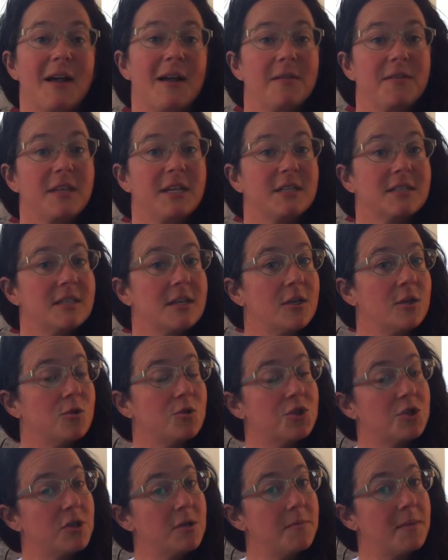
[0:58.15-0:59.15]
and things that you
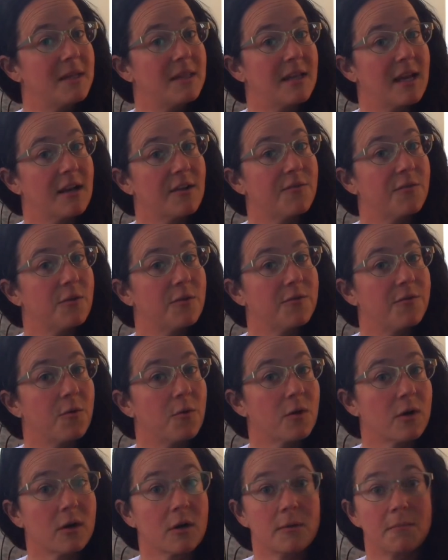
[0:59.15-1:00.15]
should be thankful
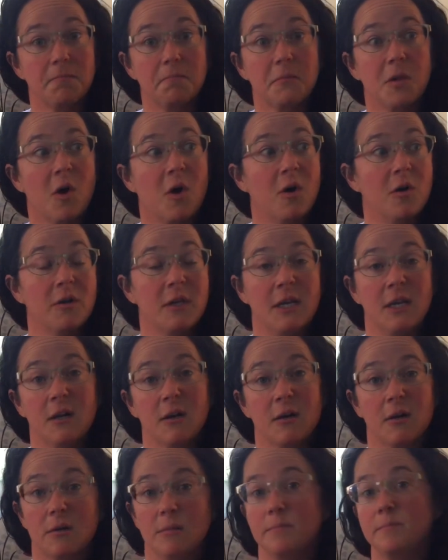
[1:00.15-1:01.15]
for all
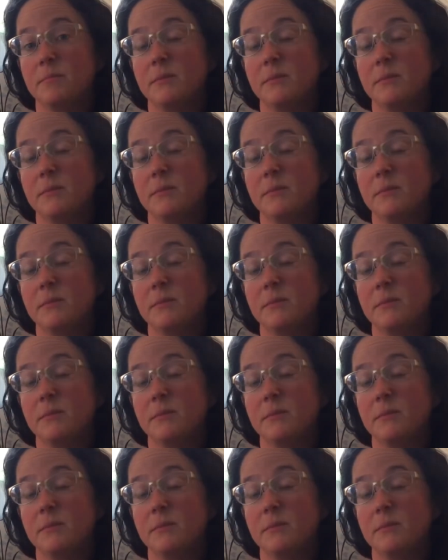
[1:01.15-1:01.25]
year,